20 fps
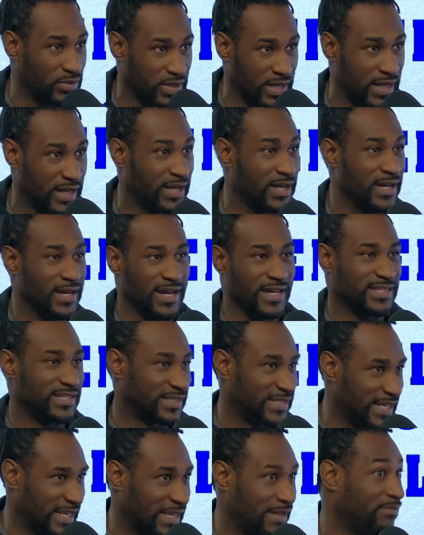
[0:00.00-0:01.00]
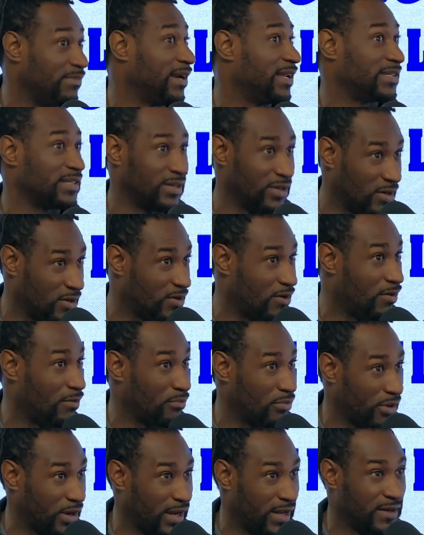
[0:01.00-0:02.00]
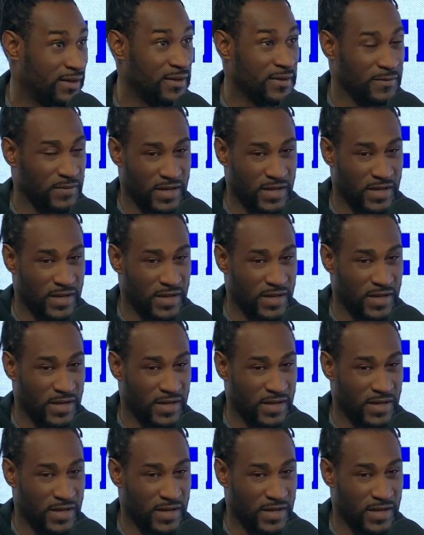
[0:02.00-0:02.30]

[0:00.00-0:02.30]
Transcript: Okay. It's a team, but it's a doggone brand.